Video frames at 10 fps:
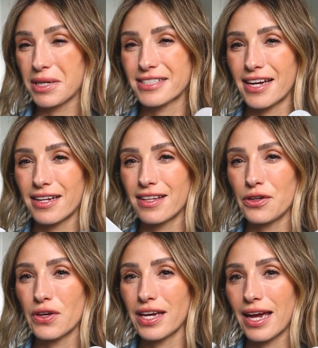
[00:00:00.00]
excited that
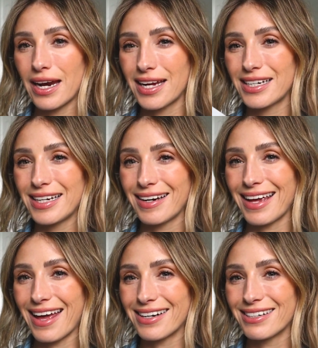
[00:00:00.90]
you can get it in
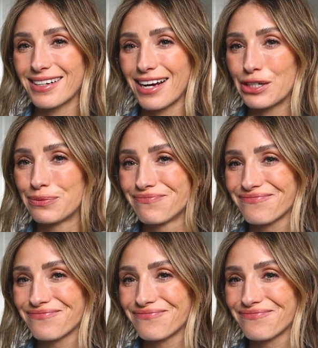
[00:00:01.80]
Canada now.